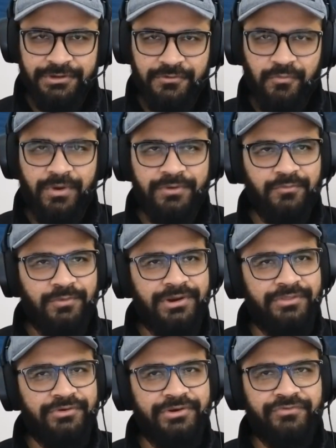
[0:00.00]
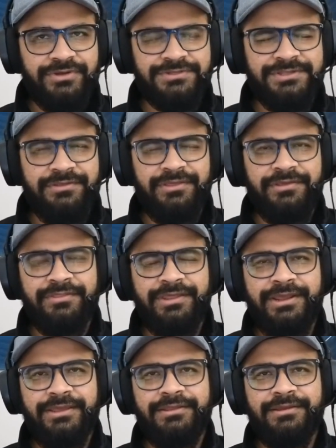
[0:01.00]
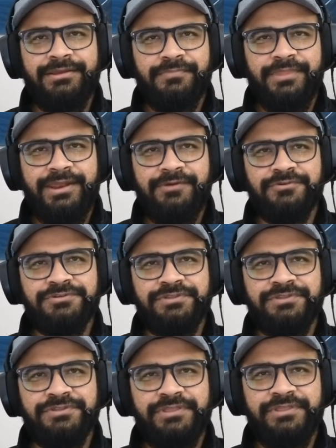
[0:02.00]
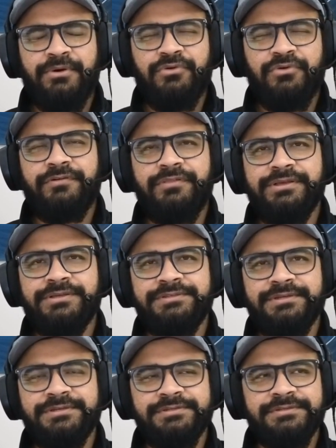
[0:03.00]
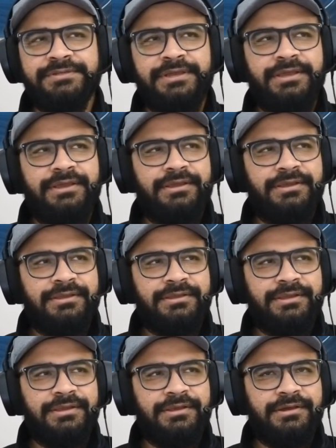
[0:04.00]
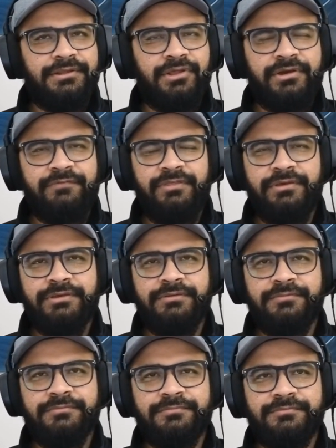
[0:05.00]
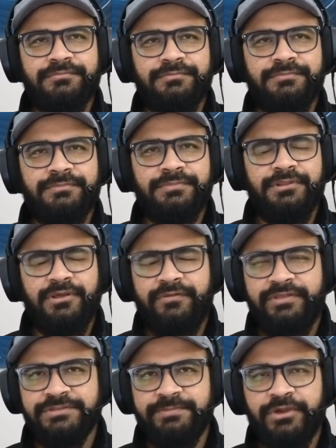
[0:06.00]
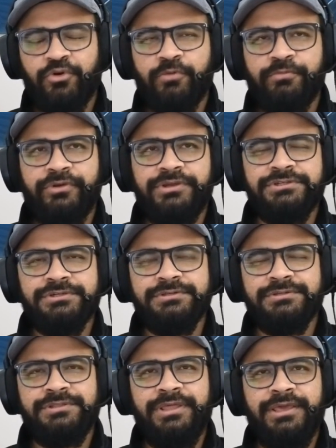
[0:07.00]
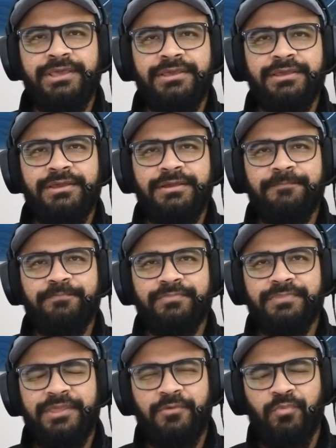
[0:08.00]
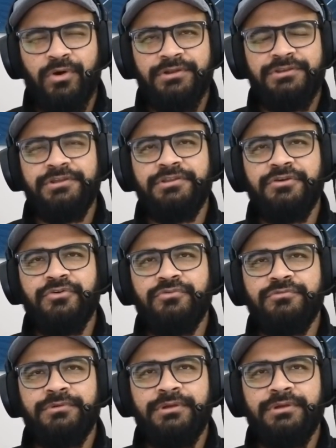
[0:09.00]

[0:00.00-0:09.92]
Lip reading: One other interesting thing that I was thinking about for this is a lot of these big corporations, they want to know